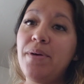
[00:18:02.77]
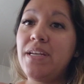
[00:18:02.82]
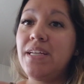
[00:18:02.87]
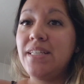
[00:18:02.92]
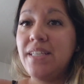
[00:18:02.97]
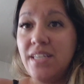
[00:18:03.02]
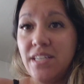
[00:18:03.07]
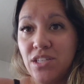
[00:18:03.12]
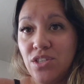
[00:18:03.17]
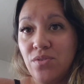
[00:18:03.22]
point,
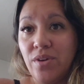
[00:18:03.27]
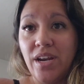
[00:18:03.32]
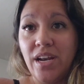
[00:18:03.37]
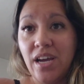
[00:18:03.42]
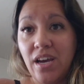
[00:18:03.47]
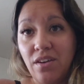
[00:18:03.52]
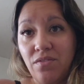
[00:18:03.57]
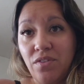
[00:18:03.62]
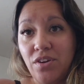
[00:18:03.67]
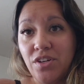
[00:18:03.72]
at least
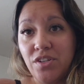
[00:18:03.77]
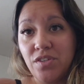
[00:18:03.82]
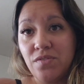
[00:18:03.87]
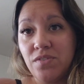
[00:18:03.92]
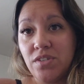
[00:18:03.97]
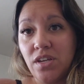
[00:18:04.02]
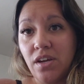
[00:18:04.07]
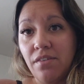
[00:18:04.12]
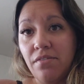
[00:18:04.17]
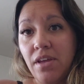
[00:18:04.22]
3.5 years
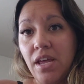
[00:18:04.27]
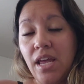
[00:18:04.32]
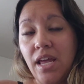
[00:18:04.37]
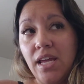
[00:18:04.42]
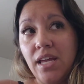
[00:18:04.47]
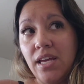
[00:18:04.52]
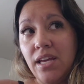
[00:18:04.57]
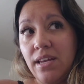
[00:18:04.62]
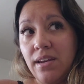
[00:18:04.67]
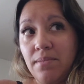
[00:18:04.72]
of stuff.
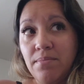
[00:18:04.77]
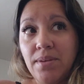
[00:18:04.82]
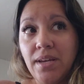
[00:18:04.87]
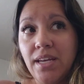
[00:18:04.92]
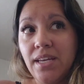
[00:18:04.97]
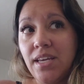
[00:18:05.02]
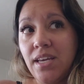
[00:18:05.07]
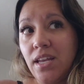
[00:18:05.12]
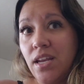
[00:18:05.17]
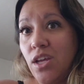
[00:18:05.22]
And I'm
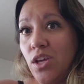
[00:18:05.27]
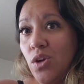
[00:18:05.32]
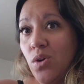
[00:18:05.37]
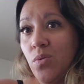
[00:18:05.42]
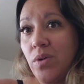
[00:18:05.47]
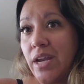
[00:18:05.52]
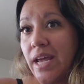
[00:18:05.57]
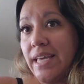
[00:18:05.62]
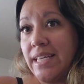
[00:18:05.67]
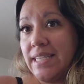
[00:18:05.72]
not kidding you
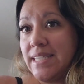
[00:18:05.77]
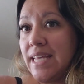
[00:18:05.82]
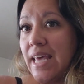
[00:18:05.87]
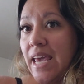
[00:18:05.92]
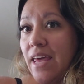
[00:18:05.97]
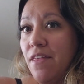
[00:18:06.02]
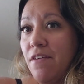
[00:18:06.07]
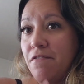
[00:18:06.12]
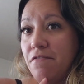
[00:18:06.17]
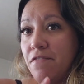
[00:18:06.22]
when I
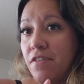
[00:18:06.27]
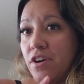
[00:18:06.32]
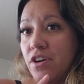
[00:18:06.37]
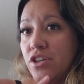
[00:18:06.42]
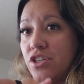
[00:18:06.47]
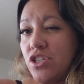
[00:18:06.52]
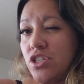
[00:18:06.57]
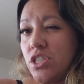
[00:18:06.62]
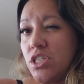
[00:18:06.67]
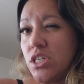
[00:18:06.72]
say the
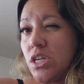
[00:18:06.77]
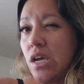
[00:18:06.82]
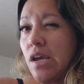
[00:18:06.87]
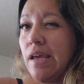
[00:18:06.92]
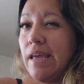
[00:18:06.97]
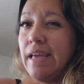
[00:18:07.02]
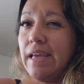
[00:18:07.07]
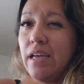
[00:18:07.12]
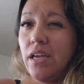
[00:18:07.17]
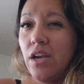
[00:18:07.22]
first
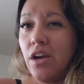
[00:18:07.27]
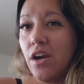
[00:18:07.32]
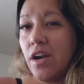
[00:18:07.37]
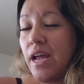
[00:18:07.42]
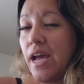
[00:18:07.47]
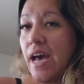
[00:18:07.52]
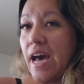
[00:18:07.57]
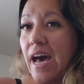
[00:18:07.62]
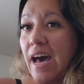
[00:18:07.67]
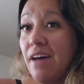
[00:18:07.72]
year and
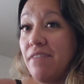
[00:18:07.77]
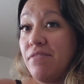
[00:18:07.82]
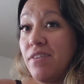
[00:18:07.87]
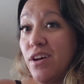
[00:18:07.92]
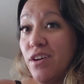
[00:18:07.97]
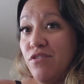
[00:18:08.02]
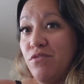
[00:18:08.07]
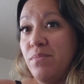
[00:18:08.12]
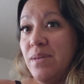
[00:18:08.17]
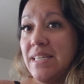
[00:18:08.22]
a half
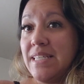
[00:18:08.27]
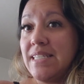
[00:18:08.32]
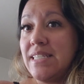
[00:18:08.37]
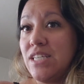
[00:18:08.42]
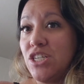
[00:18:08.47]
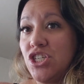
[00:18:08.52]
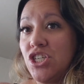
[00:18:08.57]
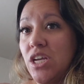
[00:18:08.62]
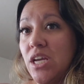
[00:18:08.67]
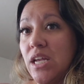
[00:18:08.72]
of me
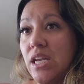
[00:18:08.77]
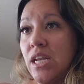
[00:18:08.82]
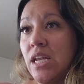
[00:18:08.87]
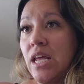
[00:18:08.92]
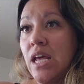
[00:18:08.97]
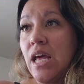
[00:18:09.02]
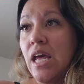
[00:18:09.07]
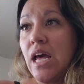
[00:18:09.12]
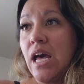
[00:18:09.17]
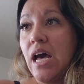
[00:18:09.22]

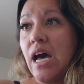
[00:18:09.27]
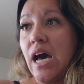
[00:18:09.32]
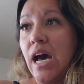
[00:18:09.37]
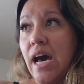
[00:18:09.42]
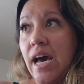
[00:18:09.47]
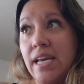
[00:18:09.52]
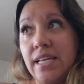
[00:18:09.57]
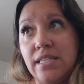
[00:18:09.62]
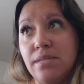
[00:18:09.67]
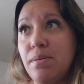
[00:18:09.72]
stitching,
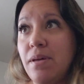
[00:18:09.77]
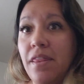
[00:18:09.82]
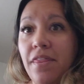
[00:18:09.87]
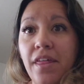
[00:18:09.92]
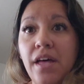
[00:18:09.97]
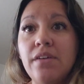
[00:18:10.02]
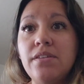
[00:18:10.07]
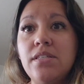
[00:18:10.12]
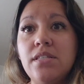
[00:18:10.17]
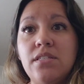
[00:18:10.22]
I spent
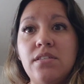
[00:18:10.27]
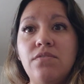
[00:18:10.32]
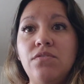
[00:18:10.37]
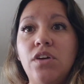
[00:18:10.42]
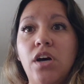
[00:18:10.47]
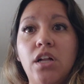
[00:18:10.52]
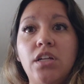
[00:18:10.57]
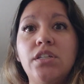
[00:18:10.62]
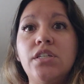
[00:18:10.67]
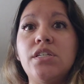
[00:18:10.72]
thousands of
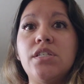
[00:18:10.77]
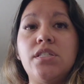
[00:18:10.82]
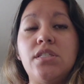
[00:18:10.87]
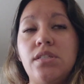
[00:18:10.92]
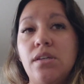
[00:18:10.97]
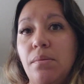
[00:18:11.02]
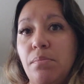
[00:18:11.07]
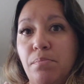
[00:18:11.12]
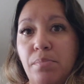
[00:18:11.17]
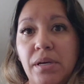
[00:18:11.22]

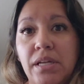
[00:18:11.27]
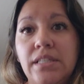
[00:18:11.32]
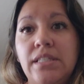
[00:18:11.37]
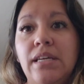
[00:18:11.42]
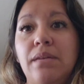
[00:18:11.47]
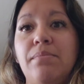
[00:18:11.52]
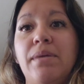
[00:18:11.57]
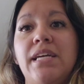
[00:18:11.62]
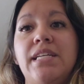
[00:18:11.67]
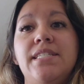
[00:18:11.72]
dollars
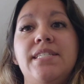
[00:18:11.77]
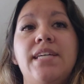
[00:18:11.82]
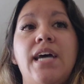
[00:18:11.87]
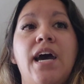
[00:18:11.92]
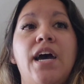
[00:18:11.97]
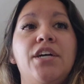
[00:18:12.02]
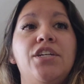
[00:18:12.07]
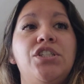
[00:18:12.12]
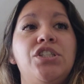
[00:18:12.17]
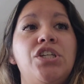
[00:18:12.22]
building my
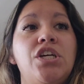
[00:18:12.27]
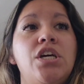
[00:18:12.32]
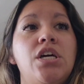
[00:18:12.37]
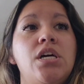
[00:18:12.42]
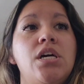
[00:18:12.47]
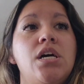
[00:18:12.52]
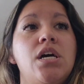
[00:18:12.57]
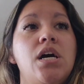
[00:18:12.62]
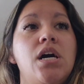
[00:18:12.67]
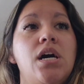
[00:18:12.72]
stash.
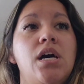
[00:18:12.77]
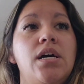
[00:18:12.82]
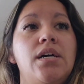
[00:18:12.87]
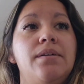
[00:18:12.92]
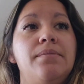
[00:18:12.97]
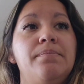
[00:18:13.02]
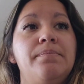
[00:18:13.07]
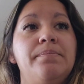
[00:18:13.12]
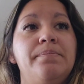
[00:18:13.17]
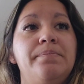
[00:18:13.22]

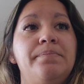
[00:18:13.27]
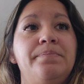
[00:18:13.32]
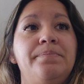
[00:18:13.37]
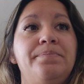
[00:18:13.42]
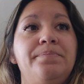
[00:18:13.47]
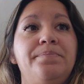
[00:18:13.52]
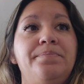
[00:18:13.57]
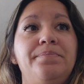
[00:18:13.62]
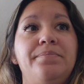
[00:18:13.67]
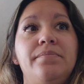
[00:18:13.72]

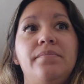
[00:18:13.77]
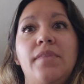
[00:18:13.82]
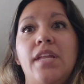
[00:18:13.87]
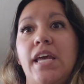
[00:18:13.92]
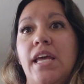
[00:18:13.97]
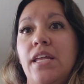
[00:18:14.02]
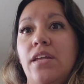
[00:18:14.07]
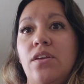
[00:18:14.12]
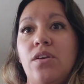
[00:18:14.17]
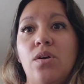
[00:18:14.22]

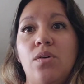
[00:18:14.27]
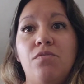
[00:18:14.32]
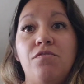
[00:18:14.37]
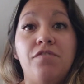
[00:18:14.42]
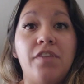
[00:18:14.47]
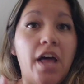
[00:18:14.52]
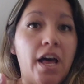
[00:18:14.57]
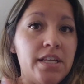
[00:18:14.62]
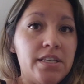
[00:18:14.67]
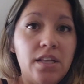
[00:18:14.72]
You know,
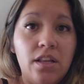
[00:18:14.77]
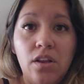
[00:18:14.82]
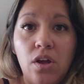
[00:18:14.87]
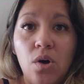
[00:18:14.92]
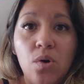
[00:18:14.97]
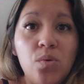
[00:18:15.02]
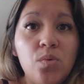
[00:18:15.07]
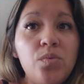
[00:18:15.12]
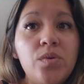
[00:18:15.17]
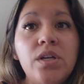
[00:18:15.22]
floss
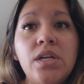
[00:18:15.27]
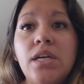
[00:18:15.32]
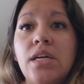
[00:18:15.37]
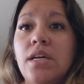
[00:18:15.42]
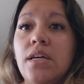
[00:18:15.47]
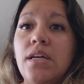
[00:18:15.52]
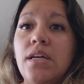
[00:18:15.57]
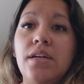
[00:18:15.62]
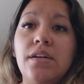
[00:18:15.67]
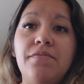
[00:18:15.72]
alone,
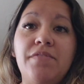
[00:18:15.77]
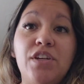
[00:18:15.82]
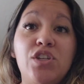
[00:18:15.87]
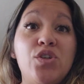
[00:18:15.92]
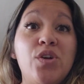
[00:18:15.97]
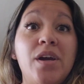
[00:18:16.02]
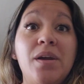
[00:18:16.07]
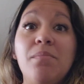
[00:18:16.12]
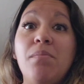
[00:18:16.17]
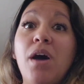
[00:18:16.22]

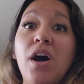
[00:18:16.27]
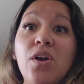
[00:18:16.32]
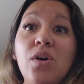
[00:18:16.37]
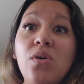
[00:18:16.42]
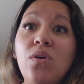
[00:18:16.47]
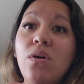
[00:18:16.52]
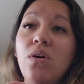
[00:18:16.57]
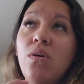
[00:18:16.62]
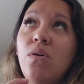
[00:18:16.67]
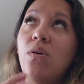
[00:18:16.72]
Victorian
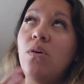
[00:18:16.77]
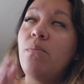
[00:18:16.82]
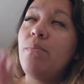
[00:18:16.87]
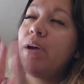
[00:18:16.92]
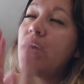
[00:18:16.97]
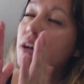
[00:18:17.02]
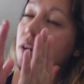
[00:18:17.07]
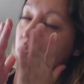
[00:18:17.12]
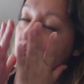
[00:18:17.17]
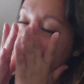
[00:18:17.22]
Motto. Oh
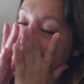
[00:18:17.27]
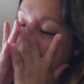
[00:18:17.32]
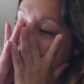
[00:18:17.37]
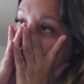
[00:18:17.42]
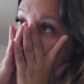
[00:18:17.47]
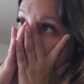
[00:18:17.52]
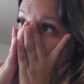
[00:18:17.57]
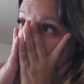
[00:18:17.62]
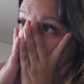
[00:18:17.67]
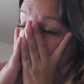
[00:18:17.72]
my God,
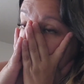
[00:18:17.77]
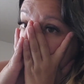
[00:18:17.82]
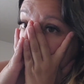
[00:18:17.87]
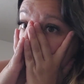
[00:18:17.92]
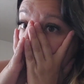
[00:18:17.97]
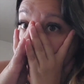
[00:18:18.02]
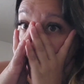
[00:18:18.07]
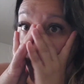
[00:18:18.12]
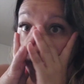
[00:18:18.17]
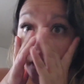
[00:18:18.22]
I
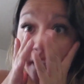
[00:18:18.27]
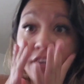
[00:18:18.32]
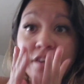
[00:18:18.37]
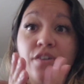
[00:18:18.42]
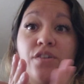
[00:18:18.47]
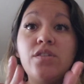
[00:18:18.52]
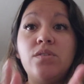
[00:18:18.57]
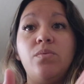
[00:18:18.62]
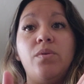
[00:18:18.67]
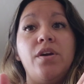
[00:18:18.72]
had like a
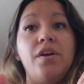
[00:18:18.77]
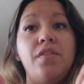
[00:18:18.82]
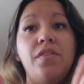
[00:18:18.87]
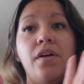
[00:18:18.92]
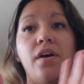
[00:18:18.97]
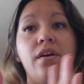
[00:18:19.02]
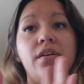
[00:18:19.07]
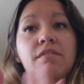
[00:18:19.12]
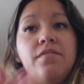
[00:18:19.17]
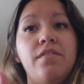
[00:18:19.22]
year's worth
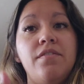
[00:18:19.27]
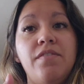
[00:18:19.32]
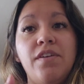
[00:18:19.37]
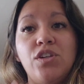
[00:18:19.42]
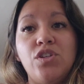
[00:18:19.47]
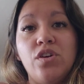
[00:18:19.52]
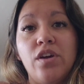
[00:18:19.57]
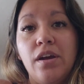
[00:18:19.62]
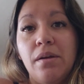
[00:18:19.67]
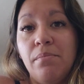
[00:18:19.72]
of the
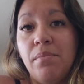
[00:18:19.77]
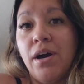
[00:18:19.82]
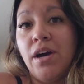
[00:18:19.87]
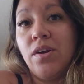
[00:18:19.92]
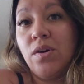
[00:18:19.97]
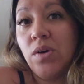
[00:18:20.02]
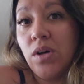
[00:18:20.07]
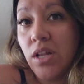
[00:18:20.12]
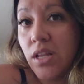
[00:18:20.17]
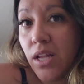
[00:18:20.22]
Victorian
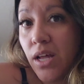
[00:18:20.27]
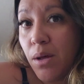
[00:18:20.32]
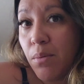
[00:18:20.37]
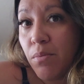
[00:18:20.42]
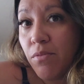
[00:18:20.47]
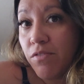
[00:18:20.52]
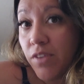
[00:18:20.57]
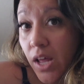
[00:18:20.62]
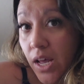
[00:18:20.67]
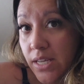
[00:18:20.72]
Motto
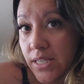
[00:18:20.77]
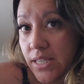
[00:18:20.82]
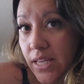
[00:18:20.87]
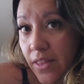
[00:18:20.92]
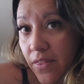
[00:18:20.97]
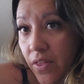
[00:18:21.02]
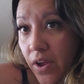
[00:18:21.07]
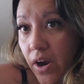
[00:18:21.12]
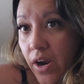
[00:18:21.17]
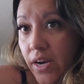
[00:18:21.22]
Club floss
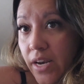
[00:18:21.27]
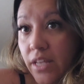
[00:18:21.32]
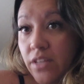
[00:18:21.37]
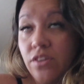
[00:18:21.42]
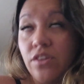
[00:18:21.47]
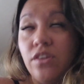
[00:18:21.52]
in there, and I